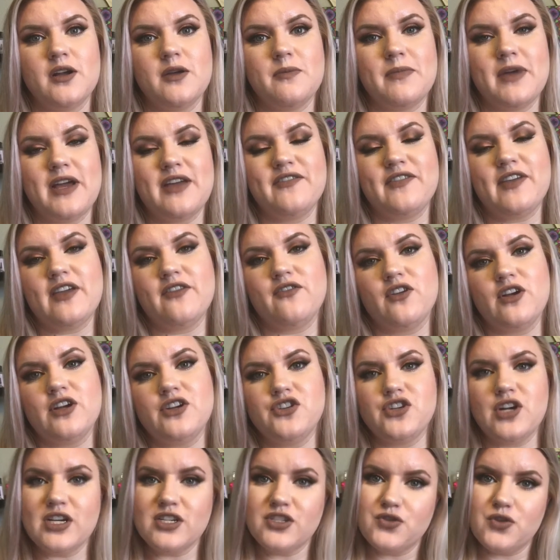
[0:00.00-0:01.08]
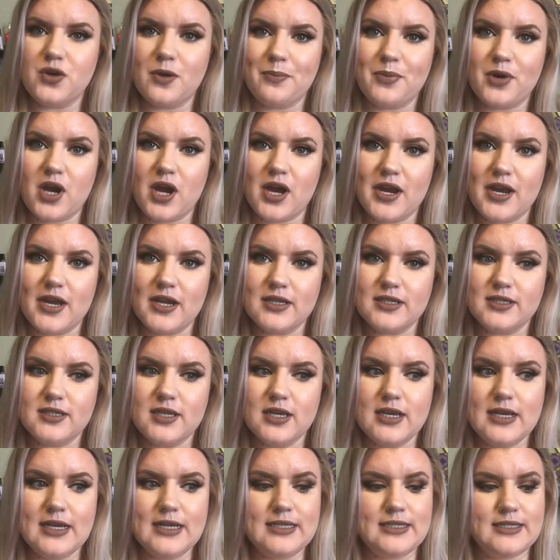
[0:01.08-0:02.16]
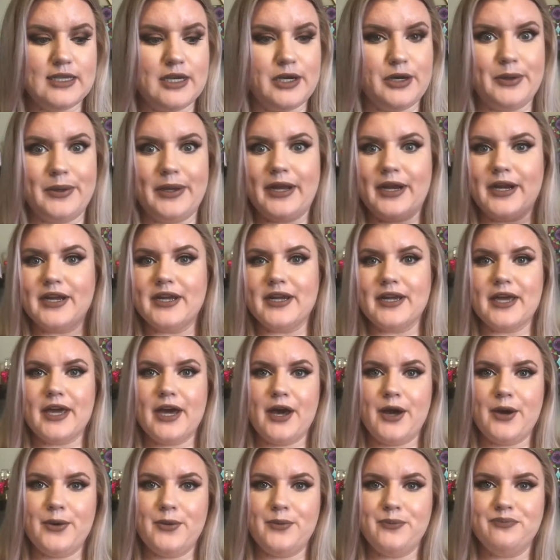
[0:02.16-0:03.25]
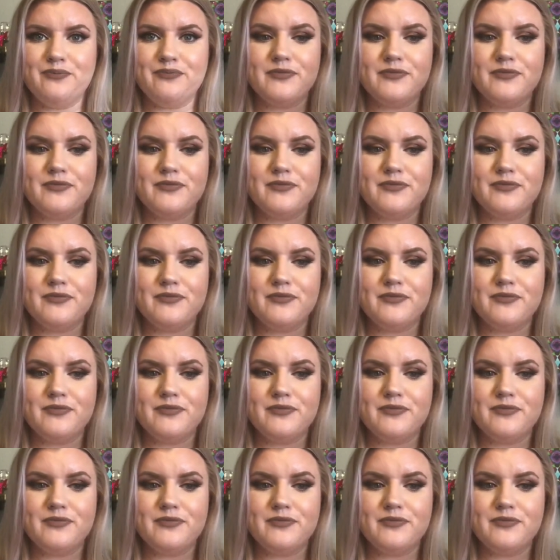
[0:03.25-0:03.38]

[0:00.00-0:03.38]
my favorite drugstore products, so here you go.